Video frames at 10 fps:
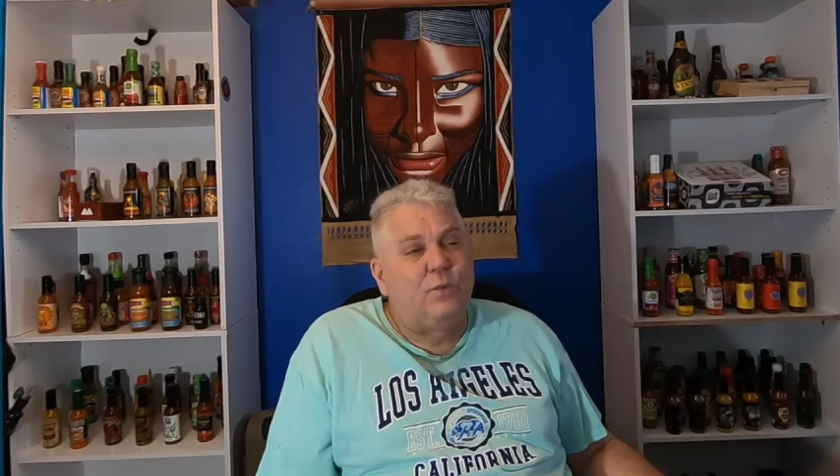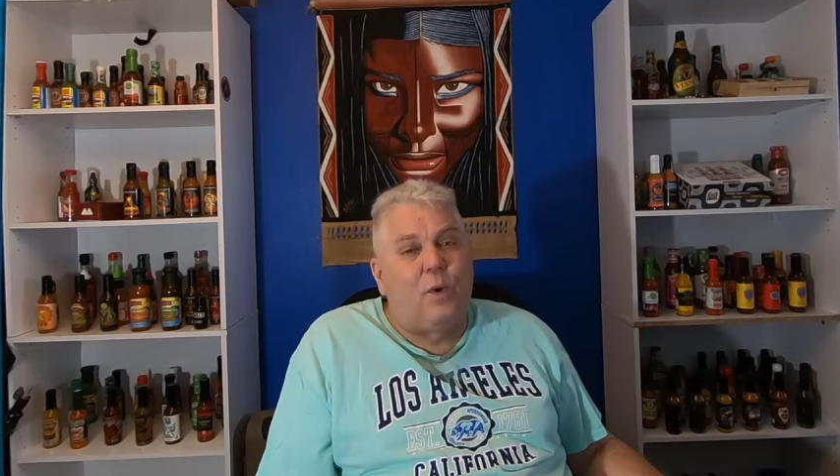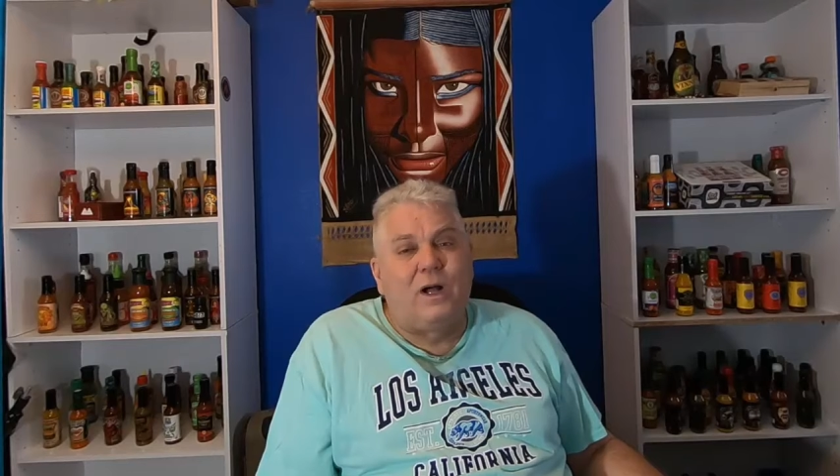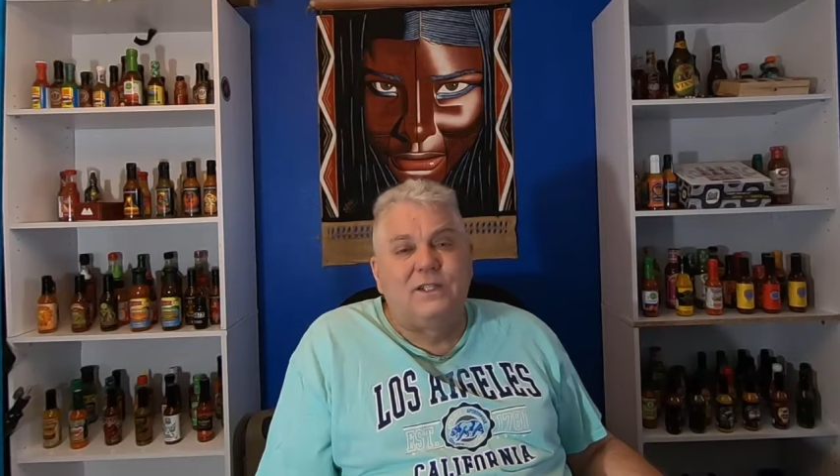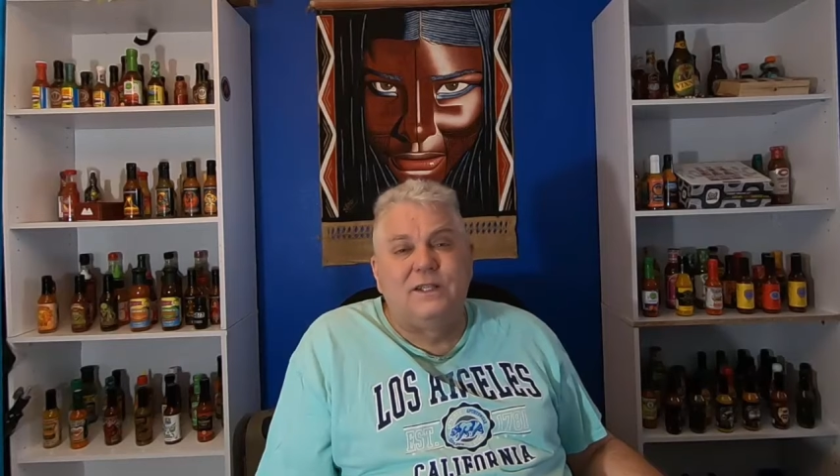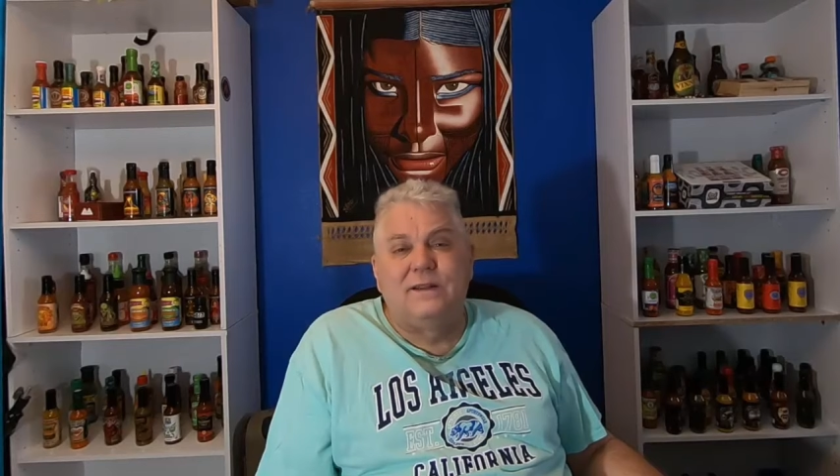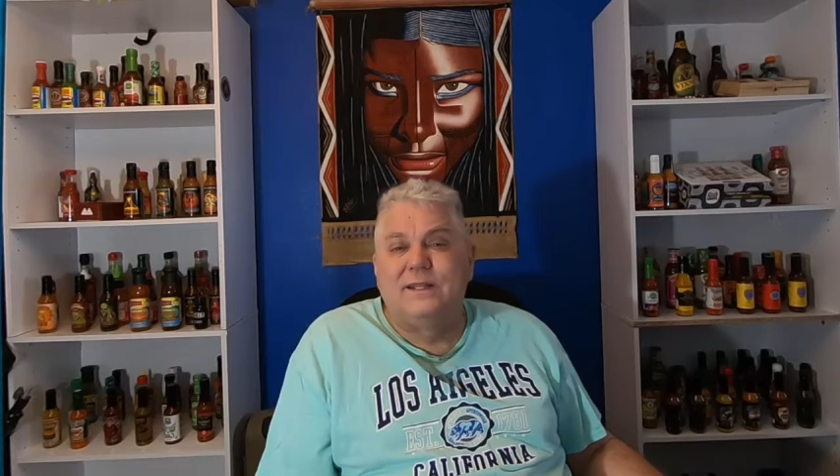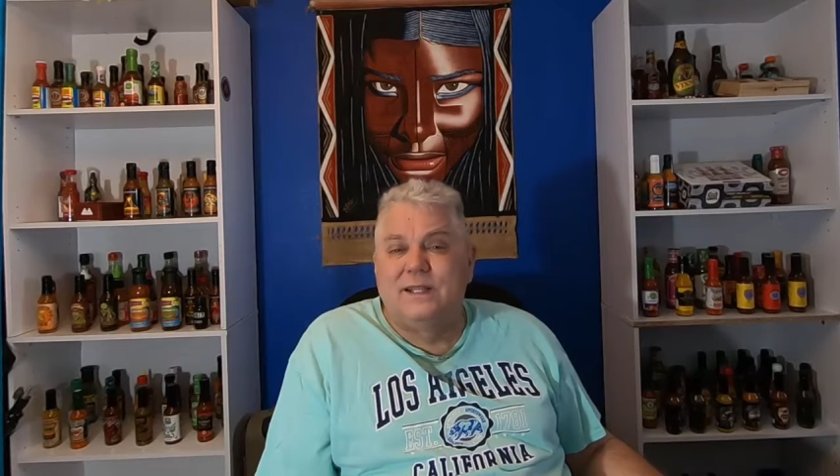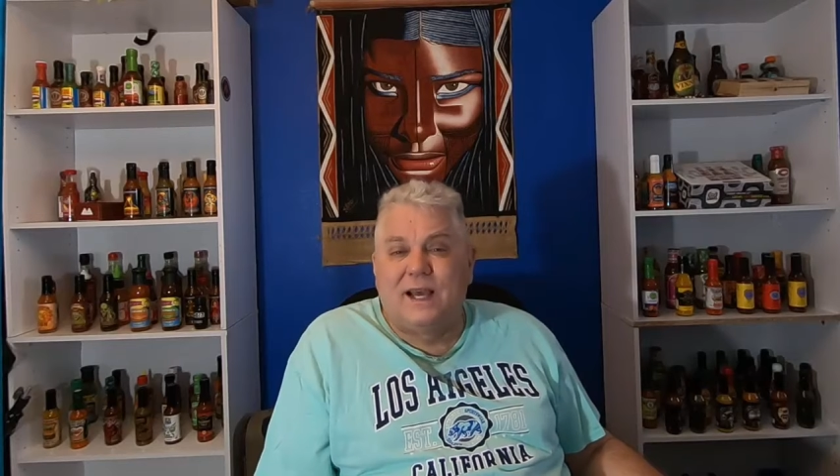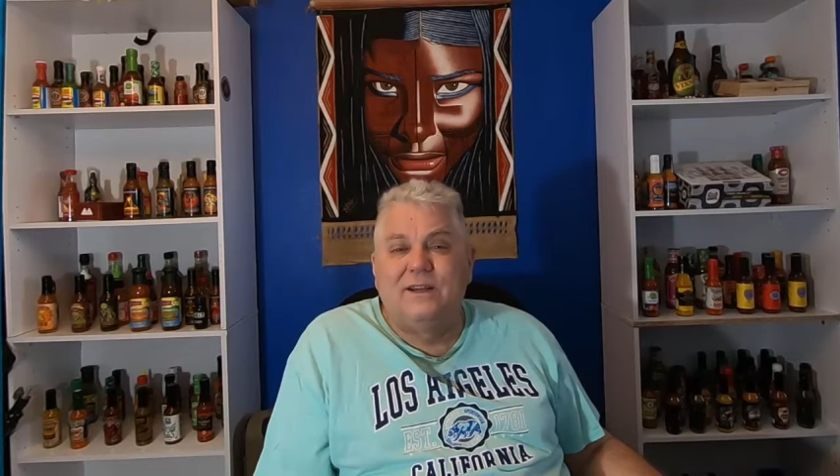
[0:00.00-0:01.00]
you're watching it,
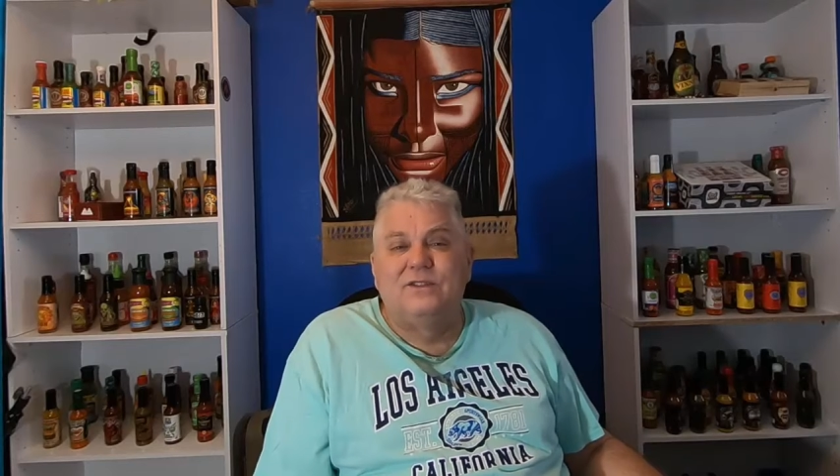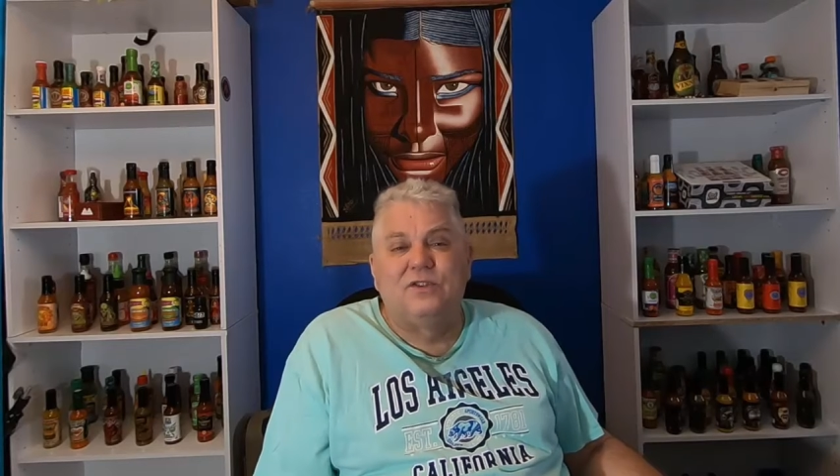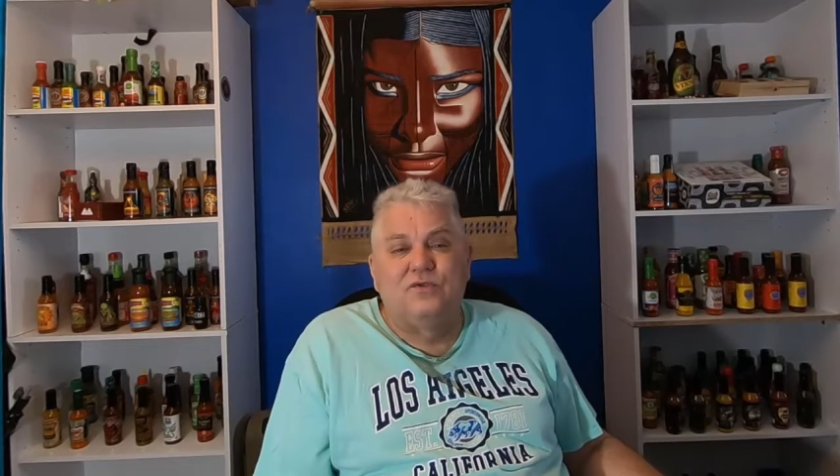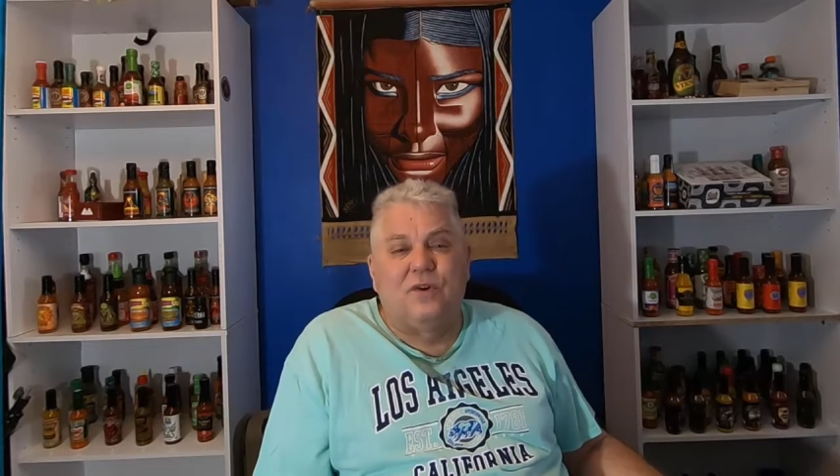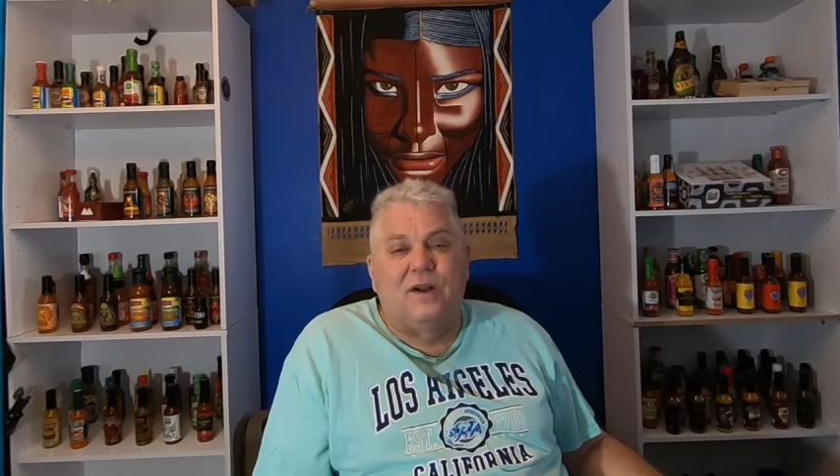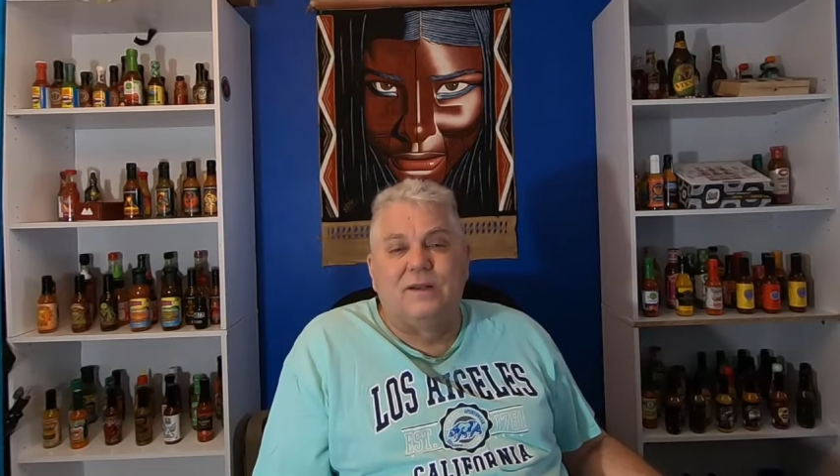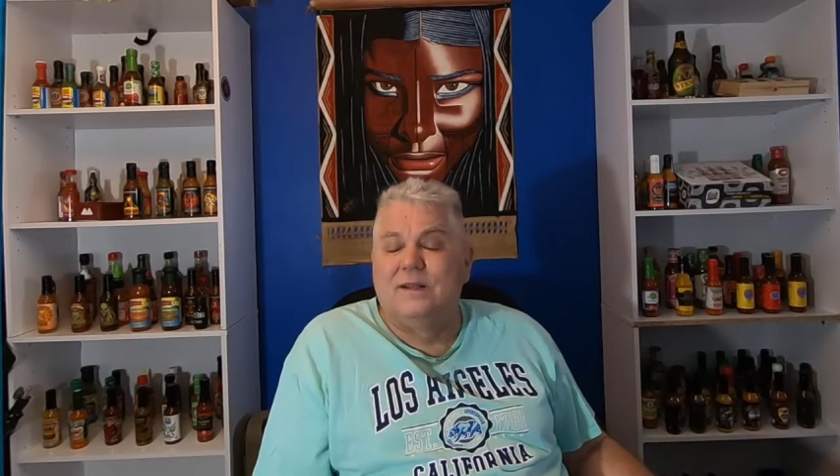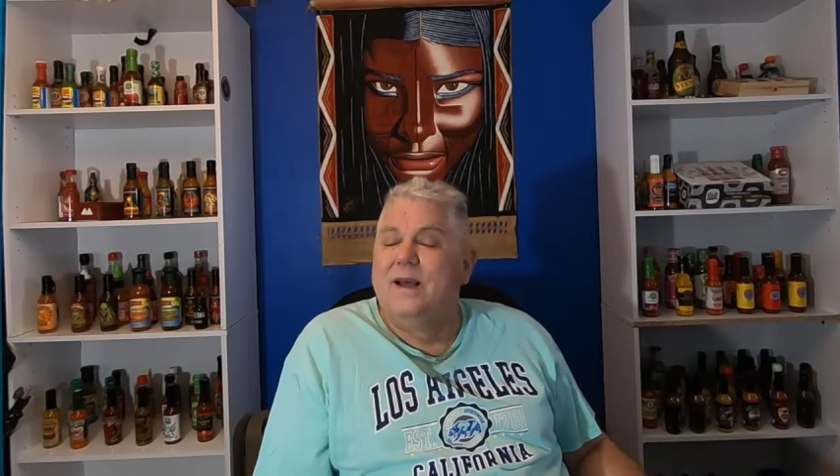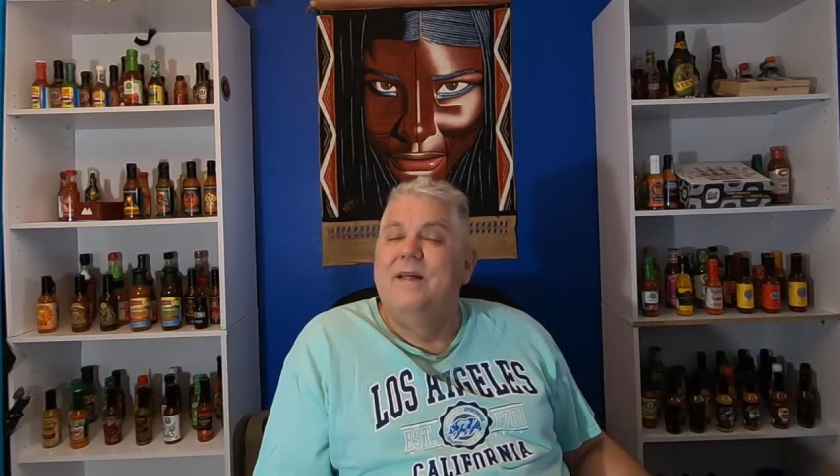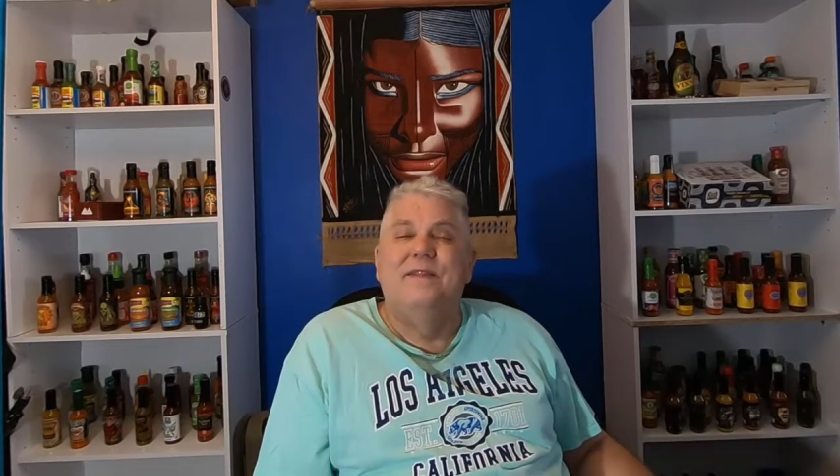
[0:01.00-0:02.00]
the tigers are drugged,